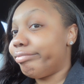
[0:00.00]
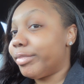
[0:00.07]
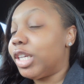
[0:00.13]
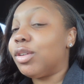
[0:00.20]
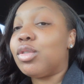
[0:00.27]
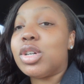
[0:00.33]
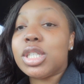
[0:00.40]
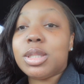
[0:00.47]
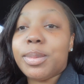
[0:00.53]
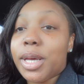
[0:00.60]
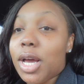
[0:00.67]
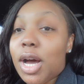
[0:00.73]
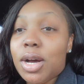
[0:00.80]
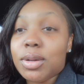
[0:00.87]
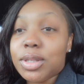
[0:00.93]
and of course it's
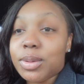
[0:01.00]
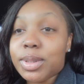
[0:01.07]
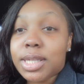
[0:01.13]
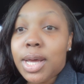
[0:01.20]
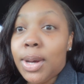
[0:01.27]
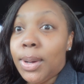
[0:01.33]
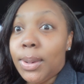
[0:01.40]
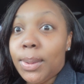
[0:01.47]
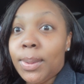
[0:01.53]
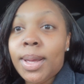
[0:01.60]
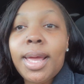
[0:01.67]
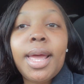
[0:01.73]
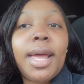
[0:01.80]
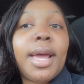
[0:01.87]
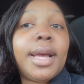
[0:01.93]
been cold so it's cold
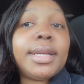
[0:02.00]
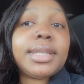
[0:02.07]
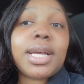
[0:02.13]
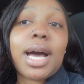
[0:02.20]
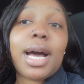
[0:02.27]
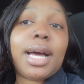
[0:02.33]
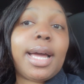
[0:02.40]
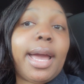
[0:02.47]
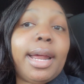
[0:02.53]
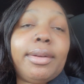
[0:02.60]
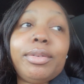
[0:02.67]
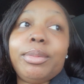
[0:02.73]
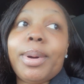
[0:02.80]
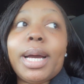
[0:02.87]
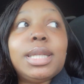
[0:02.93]
so i ate a
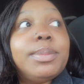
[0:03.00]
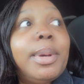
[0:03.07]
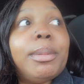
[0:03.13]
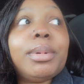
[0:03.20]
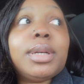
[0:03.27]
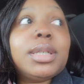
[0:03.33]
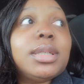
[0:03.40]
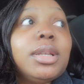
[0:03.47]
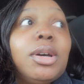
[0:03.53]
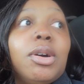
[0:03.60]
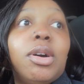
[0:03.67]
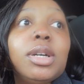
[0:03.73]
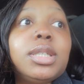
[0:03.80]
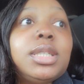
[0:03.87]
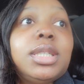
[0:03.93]
few bites baby because
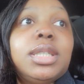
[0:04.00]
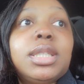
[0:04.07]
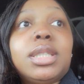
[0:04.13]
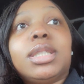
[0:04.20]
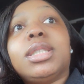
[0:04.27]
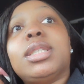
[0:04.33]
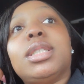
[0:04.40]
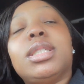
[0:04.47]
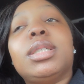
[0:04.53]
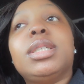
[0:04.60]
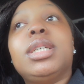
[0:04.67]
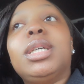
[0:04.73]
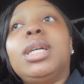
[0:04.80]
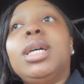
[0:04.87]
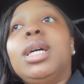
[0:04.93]
lord jesus
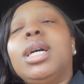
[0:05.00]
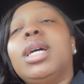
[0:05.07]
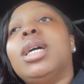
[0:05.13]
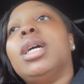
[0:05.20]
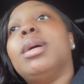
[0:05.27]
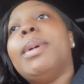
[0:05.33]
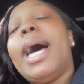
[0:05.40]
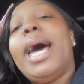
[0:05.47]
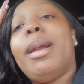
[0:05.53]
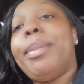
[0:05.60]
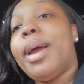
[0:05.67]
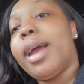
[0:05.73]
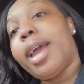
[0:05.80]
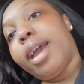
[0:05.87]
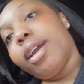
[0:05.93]
um, i had a
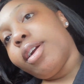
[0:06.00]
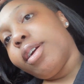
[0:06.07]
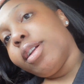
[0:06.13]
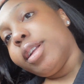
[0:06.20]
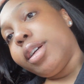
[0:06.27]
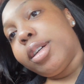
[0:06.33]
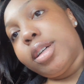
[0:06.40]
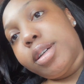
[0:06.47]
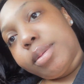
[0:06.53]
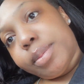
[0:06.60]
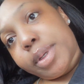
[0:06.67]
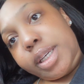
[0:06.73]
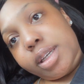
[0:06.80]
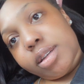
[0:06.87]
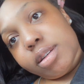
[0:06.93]
pancake earlier
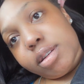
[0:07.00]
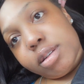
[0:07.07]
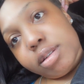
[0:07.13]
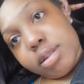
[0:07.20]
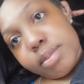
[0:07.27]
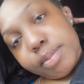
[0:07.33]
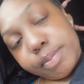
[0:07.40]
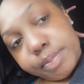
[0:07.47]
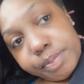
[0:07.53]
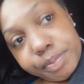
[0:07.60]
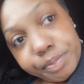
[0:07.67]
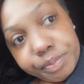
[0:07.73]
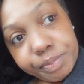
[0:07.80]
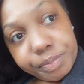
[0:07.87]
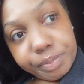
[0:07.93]
but um,
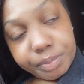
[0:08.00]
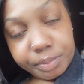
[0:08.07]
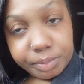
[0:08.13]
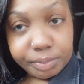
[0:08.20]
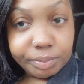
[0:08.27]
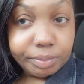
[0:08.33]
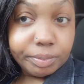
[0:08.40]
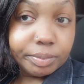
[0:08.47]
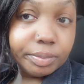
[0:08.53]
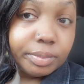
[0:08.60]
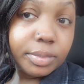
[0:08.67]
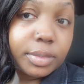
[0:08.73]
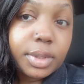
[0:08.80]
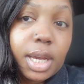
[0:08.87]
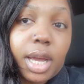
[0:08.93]

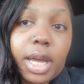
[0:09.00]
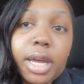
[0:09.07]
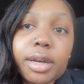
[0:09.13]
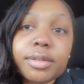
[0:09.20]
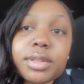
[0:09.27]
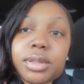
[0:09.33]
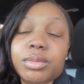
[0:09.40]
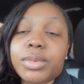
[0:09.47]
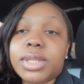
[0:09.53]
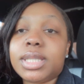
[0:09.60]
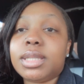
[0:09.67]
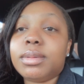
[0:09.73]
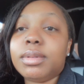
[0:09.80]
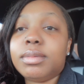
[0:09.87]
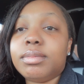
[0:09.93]
i have some
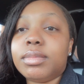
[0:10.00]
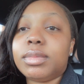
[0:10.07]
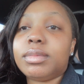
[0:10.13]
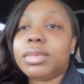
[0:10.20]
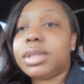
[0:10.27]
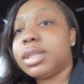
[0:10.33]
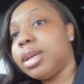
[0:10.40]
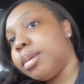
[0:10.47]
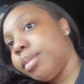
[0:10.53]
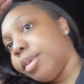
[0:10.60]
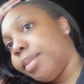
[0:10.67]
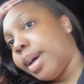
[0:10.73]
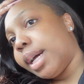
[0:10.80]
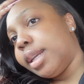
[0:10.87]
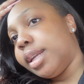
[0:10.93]
rest of some
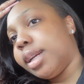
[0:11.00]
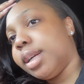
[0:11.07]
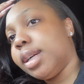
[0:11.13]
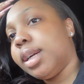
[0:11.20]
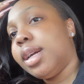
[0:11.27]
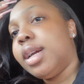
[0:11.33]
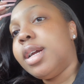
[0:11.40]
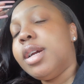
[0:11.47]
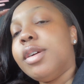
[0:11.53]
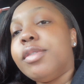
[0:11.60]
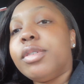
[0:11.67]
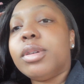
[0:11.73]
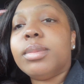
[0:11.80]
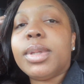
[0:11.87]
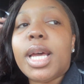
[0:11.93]
of my dinner
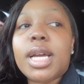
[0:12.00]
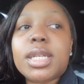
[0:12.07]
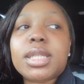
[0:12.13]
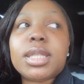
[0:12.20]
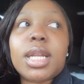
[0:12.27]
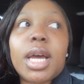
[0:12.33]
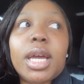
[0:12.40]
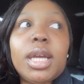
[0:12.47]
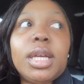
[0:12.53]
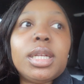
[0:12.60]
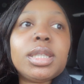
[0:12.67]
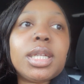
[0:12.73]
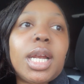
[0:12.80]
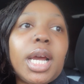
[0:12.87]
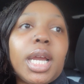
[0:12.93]
from last night
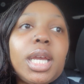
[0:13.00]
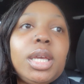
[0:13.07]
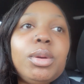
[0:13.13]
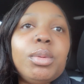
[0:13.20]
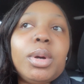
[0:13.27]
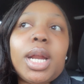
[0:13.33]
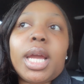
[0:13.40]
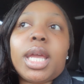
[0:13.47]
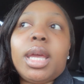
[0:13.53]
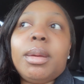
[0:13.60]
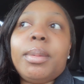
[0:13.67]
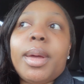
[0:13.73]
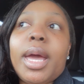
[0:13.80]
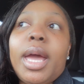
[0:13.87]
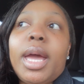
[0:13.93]
that i can eat when i
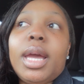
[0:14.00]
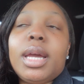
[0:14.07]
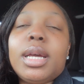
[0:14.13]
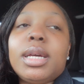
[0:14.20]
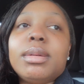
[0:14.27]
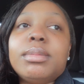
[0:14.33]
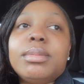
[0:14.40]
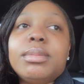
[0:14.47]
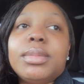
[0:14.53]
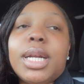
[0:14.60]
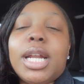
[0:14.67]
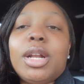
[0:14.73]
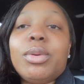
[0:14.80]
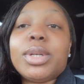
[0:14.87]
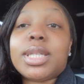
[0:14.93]
get back but
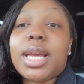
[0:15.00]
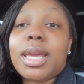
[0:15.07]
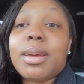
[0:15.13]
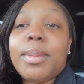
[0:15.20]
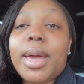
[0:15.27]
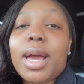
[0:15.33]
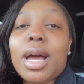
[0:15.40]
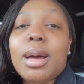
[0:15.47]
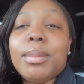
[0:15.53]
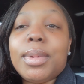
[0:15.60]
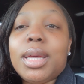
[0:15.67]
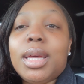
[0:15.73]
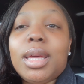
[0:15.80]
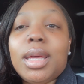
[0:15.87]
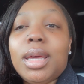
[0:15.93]
i know once i get back i'm
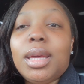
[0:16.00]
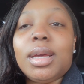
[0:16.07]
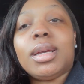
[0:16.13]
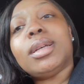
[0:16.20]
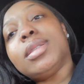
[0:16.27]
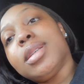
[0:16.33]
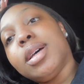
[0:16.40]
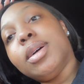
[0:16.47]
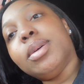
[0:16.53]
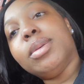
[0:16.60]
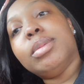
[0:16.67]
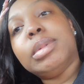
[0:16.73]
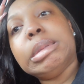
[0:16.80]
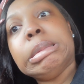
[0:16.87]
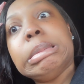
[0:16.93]
cooking
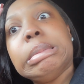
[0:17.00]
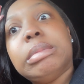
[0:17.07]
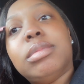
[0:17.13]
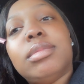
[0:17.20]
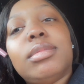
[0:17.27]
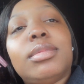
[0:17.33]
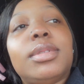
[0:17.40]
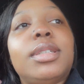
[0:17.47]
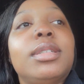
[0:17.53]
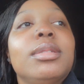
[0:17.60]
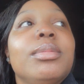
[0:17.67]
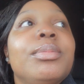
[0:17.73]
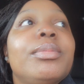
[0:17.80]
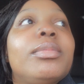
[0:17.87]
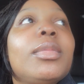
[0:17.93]
so
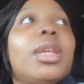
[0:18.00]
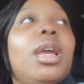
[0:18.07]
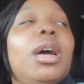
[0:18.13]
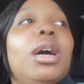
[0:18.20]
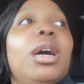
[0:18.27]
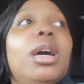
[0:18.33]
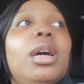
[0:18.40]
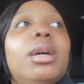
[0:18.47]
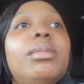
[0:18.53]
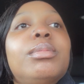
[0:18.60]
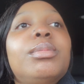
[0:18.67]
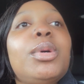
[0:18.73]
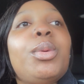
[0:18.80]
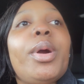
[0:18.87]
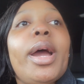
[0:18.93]

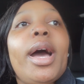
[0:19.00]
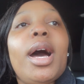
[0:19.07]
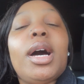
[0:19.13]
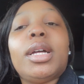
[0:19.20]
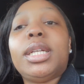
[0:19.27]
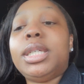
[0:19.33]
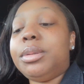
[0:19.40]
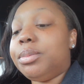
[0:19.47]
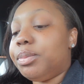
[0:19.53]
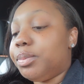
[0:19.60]
um, but we're at aldi